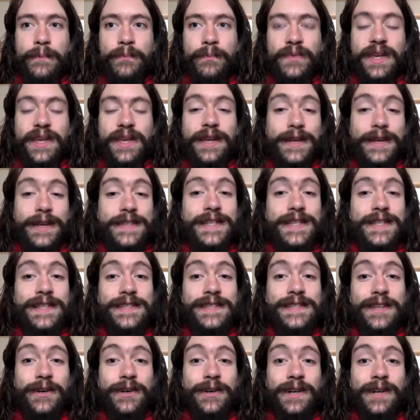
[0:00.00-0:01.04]
it is
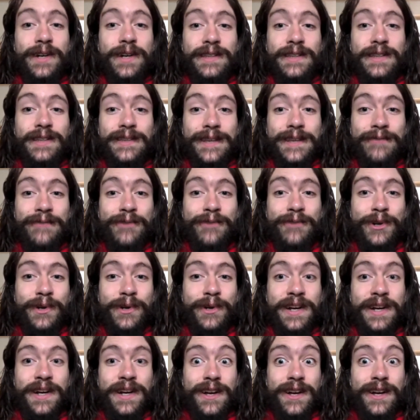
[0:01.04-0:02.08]
considered a
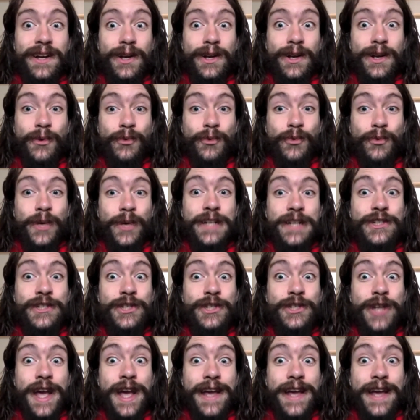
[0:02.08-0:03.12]
liver
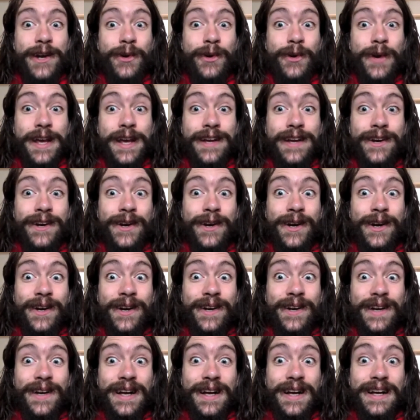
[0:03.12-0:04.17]
regenerator.
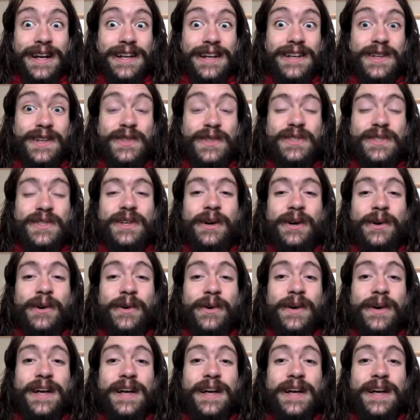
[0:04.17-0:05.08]
So